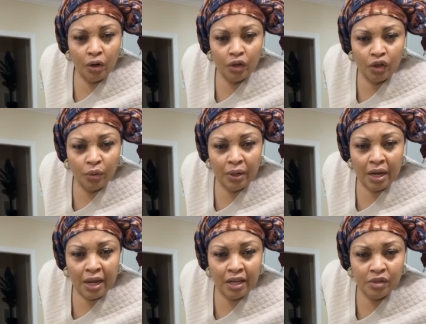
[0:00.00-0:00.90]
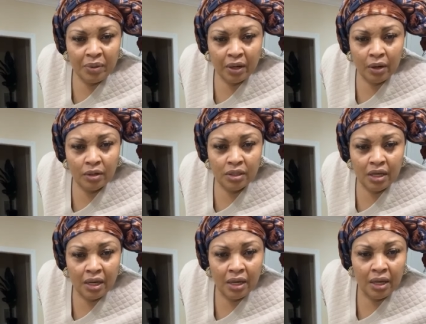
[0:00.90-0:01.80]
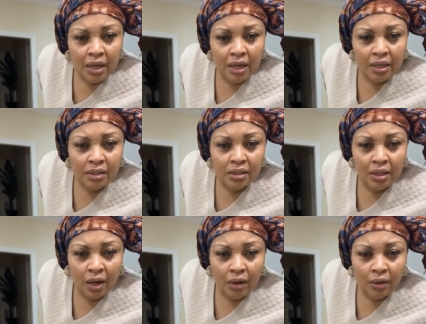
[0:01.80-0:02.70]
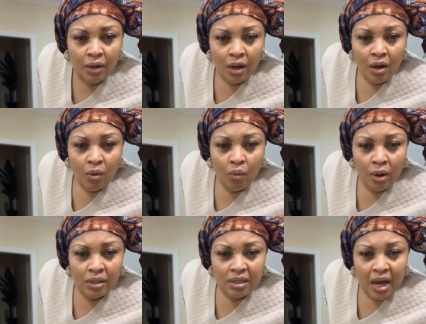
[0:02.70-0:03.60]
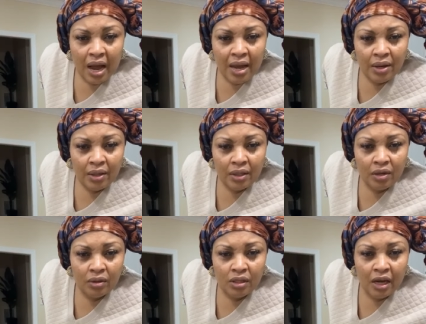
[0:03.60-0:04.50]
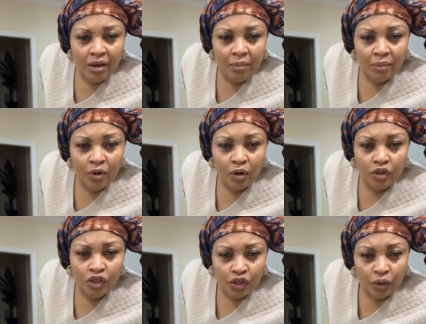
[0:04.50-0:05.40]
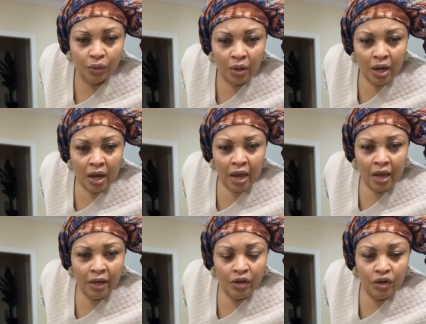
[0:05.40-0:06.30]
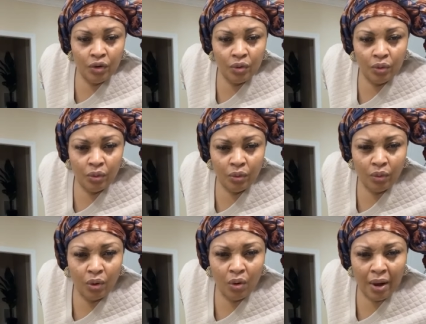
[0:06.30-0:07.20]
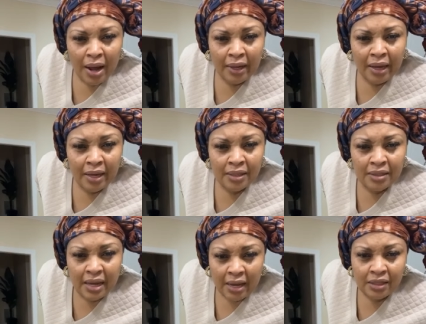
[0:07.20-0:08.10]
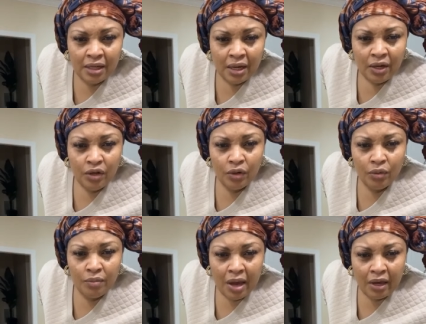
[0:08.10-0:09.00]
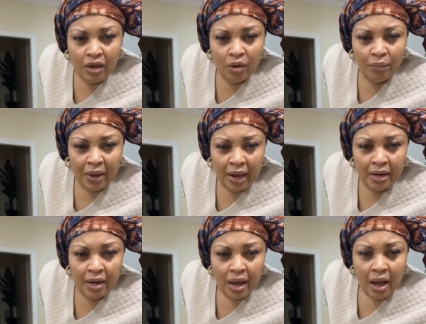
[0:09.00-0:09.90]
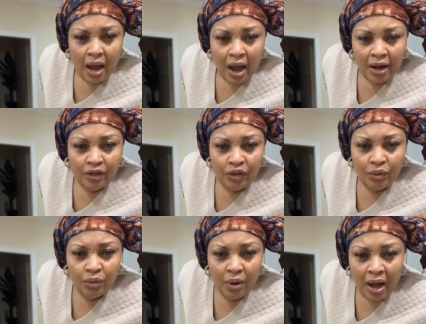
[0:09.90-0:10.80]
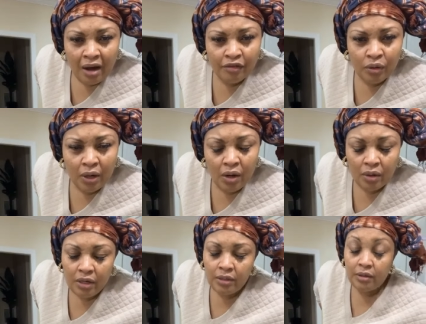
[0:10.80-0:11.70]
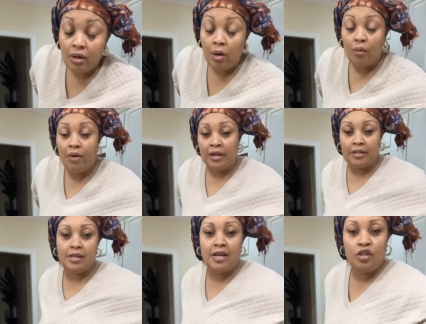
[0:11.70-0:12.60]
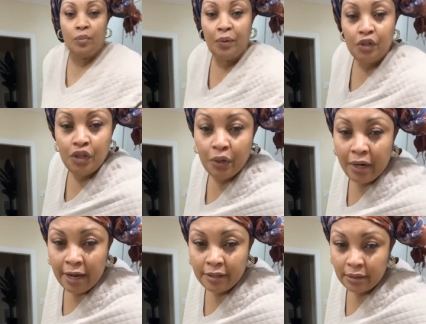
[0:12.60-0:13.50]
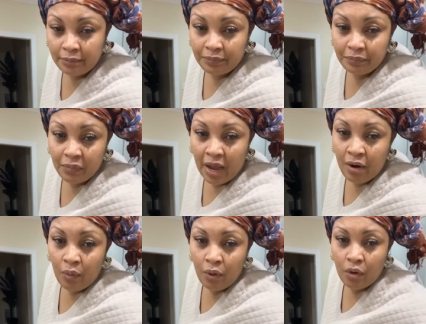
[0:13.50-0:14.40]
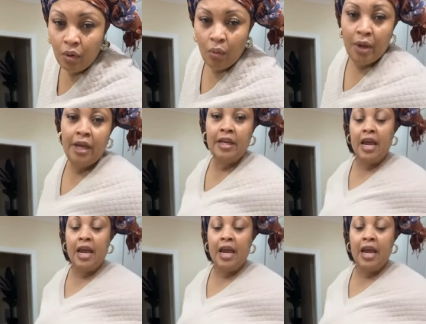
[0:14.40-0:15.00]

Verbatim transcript: Not doing it because he has done what I taught him not to do. And you go against that. You make your bed hard, you have to lay on it. Correct. I support you on that. I don't want to know